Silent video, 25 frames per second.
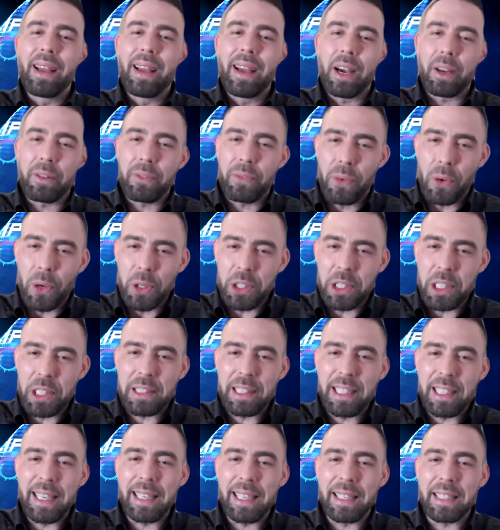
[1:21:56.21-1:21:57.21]

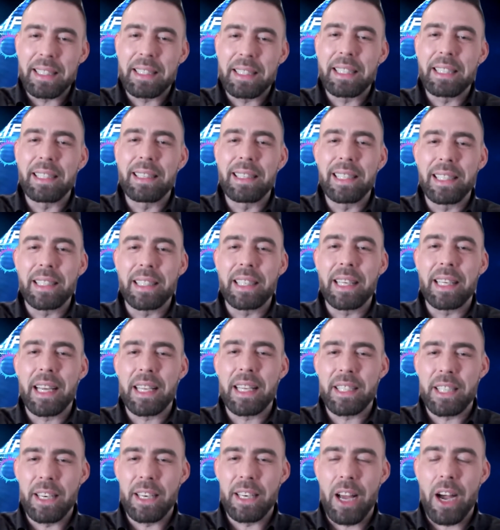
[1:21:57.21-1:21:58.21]
Unfortunately, it is still listed
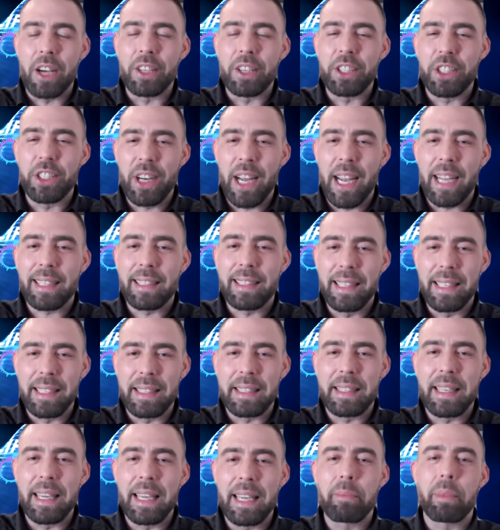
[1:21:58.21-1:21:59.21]
as an untracked
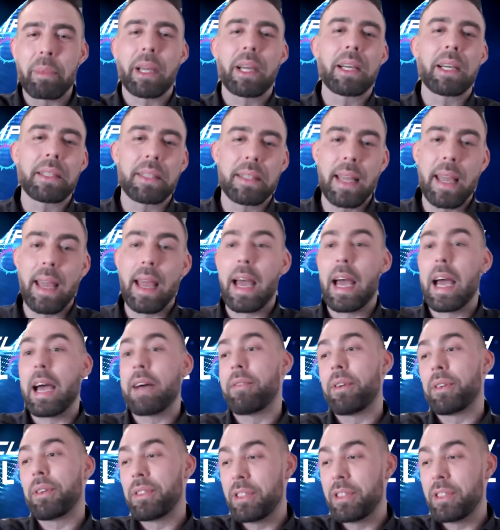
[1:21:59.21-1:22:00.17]
listing because they have